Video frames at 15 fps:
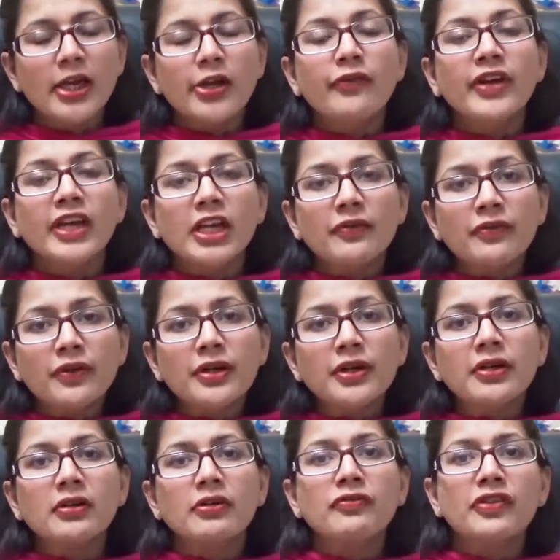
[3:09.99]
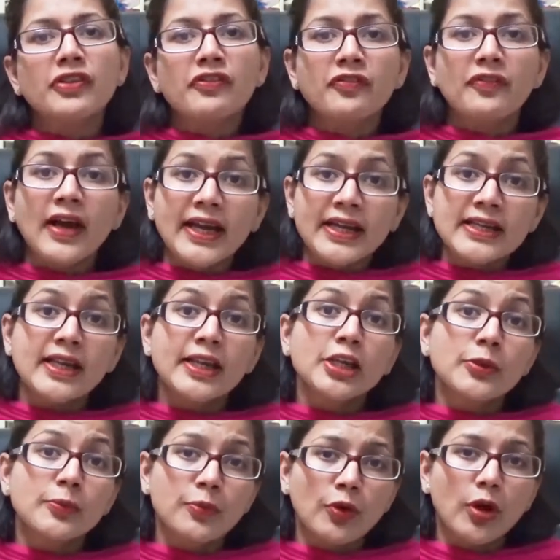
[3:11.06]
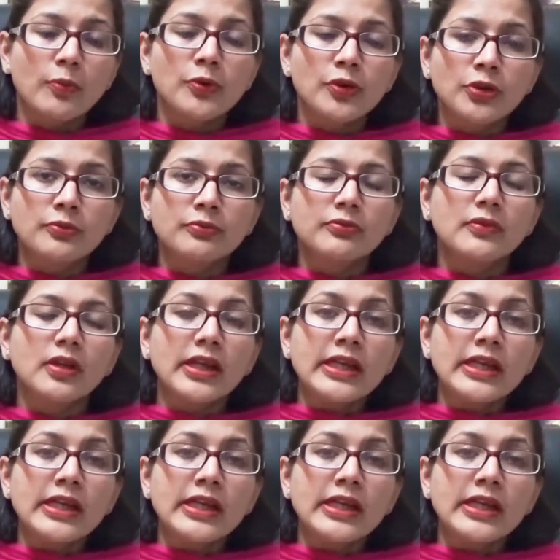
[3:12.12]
Whenever we find any problem